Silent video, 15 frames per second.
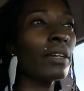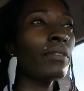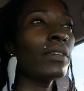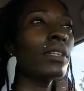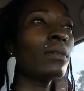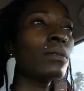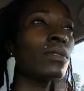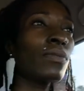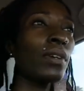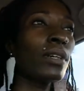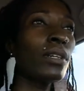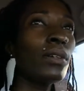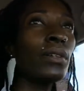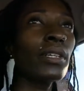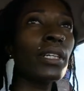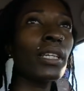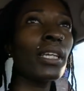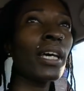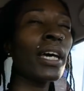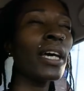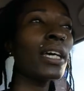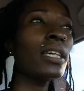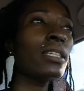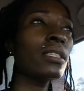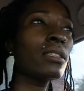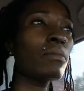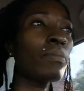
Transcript: Everything was very organized.